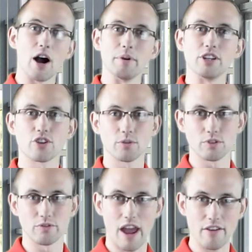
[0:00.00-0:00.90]
in terms
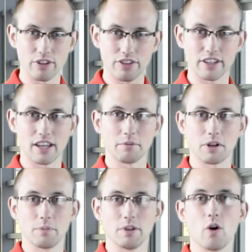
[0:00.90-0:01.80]
of everything that I'm
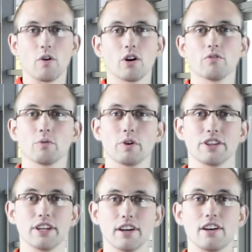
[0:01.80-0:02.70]
going to be going over with
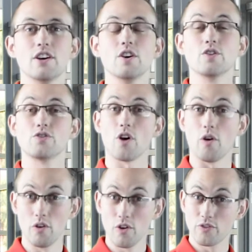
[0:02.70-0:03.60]
you.
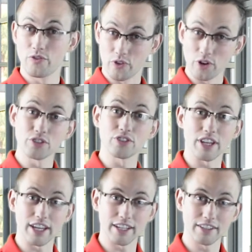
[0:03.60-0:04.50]
So first
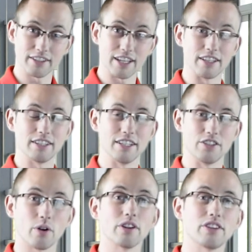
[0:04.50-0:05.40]
thing that the
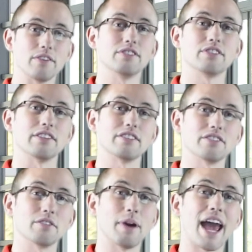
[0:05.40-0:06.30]
Toyota Safety Sense
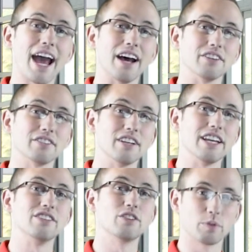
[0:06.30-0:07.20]
system has is the